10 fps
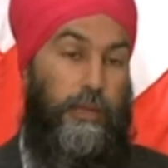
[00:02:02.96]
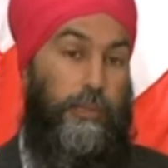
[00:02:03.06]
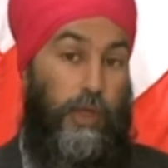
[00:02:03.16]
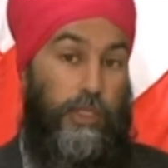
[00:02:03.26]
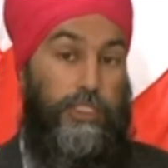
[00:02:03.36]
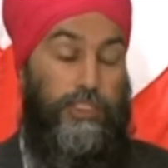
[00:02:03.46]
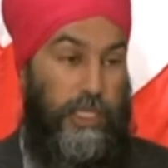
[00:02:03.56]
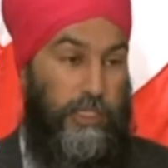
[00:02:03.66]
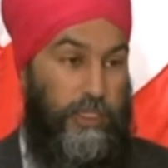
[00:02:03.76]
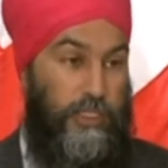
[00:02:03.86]
policy
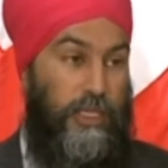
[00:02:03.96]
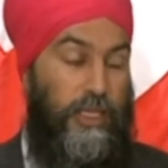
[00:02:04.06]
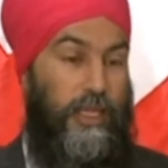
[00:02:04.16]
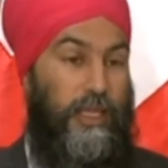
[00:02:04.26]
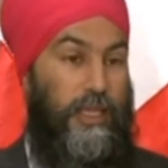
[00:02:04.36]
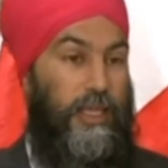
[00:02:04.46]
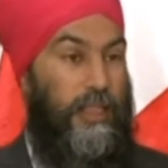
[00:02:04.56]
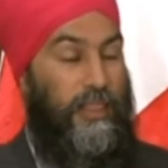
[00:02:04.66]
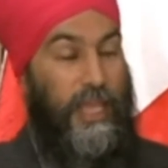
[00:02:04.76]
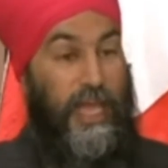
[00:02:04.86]
changes.
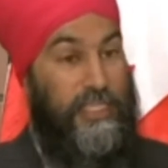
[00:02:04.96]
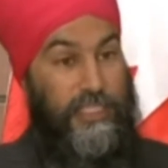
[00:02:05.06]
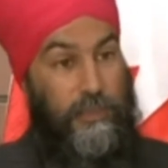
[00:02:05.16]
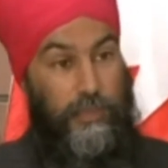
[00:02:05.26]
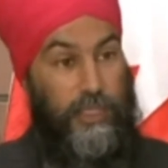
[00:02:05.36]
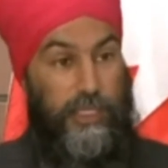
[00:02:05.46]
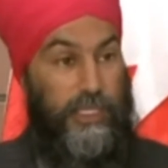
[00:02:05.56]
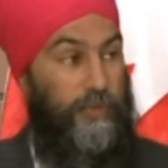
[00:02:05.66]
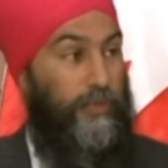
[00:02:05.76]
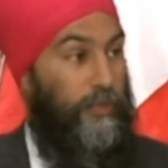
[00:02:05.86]
That is
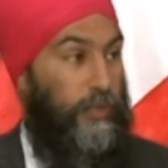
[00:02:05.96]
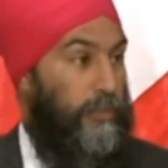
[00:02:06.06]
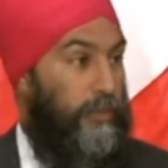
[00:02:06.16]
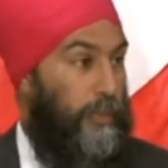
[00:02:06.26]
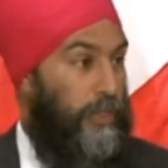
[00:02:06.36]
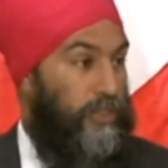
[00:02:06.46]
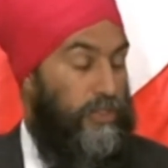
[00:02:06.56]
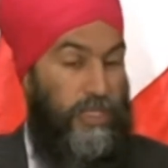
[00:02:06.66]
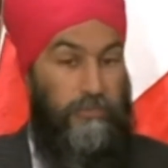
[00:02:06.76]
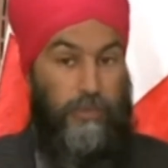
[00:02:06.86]
completely different from what the Prime Minister
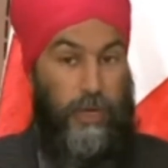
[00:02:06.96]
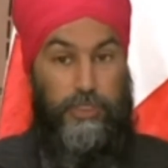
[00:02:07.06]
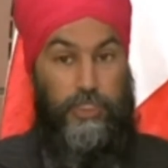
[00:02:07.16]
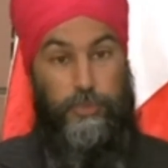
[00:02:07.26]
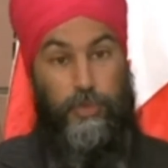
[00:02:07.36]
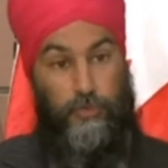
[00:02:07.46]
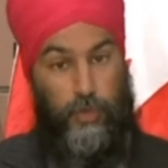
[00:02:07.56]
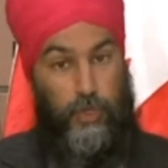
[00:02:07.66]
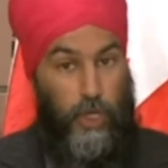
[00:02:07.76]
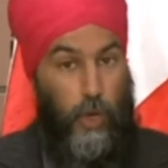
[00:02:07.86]
has done. Prime Minister has put
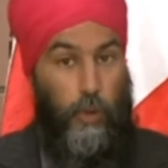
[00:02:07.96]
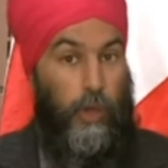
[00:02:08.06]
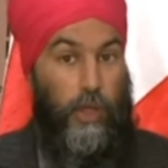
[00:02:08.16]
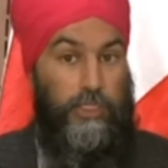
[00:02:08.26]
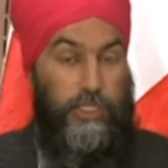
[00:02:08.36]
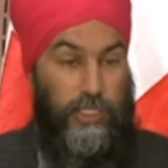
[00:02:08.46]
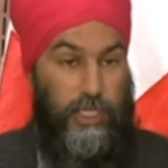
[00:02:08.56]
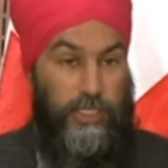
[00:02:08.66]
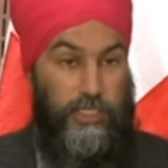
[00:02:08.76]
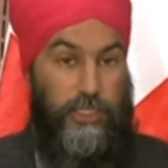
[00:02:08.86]
forward no policy
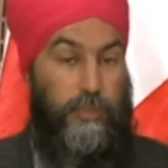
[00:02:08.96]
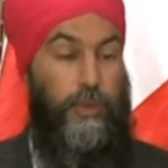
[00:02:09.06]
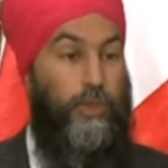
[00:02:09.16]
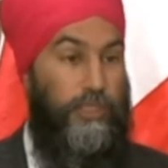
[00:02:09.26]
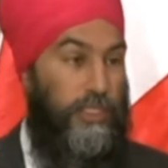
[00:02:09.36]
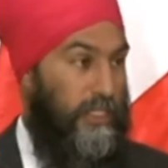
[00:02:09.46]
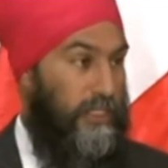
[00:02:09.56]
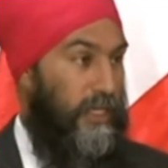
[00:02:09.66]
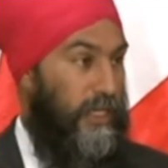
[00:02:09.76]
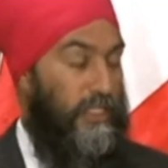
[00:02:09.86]
changes. The most that
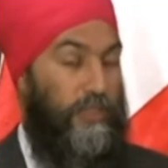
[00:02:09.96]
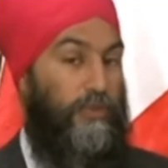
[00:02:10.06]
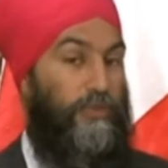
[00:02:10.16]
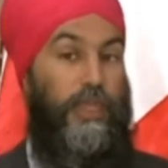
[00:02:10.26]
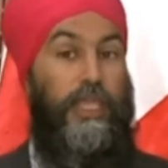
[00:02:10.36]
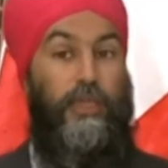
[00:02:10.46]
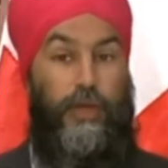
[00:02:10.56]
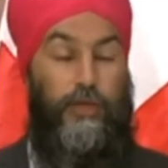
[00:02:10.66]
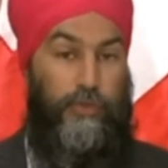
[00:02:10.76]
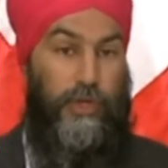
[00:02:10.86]
he's done is a vague
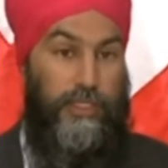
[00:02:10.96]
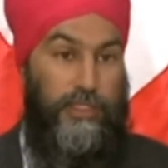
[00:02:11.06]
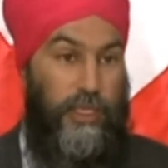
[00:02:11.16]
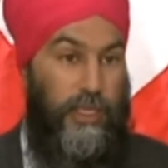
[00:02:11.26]
reference